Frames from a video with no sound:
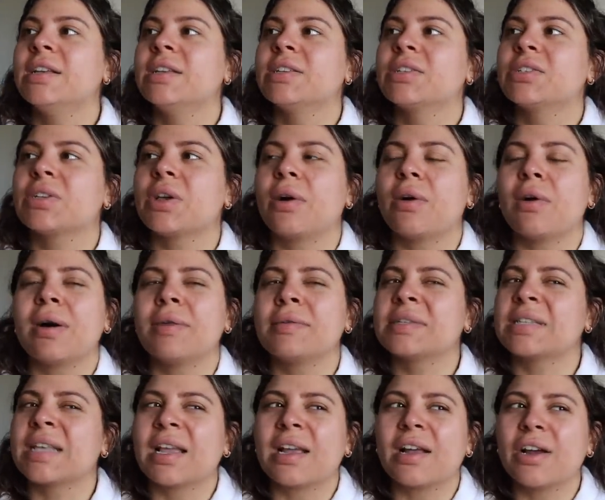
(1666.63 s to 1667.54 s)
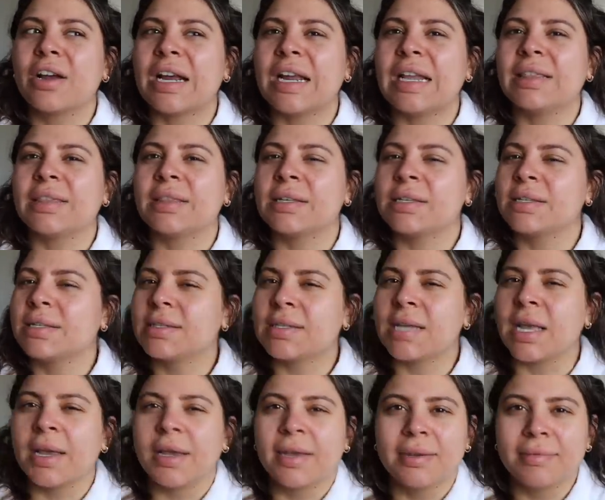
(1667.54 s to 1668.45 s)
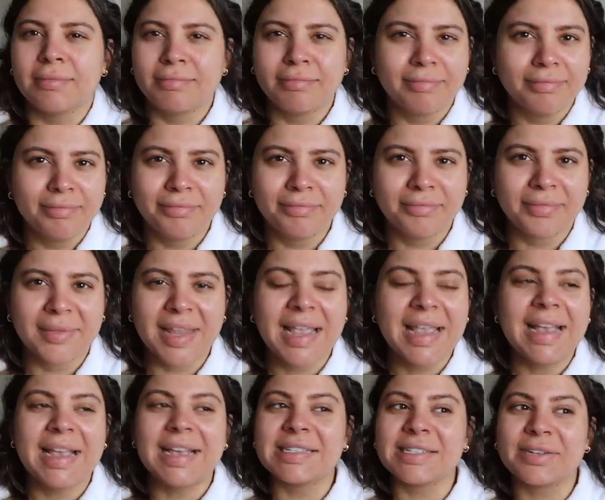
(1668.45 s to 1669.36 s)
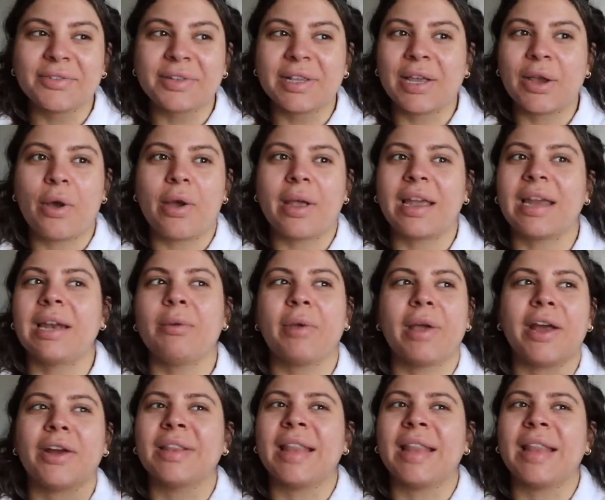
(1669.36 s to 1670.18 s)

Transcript: So I was like, all right, this isn't really going anywhere.